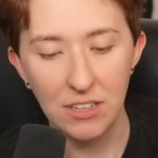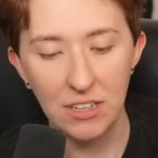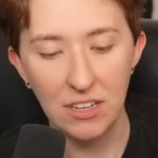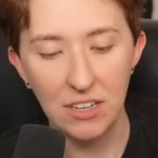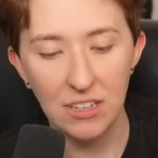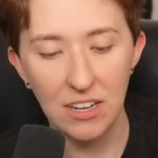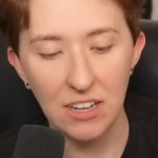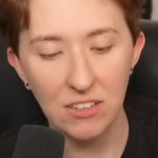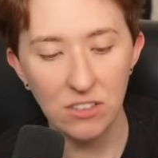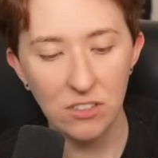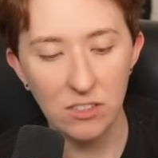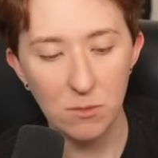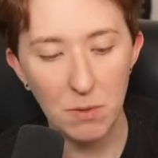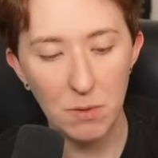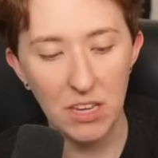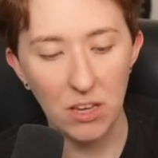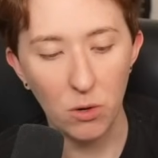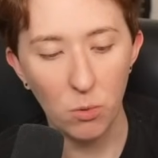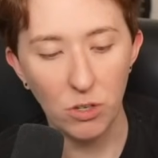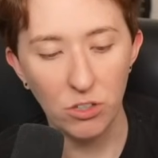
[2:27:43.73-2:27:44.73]
He had yet to
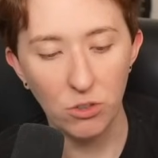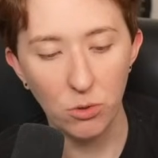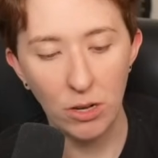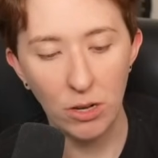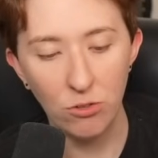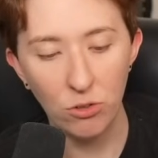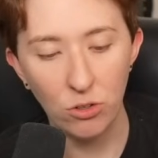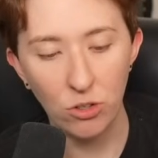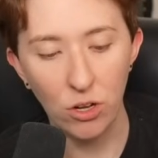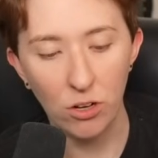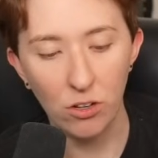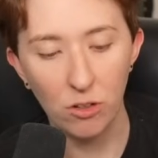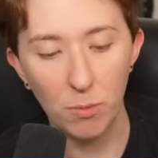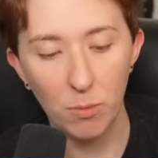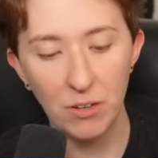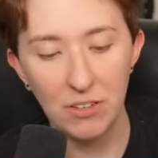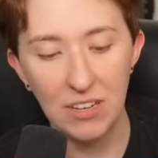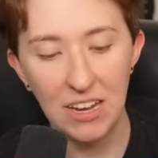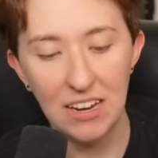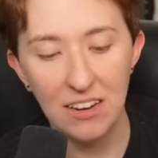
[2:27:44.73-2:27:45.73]
speak when Yue Qingyan
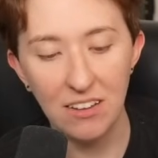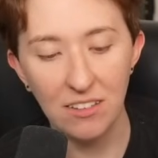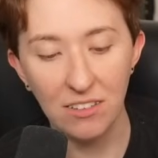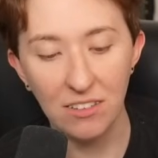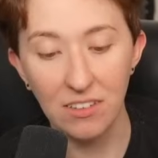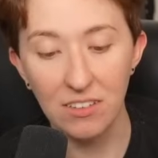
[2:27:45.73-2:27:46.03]
spontaneously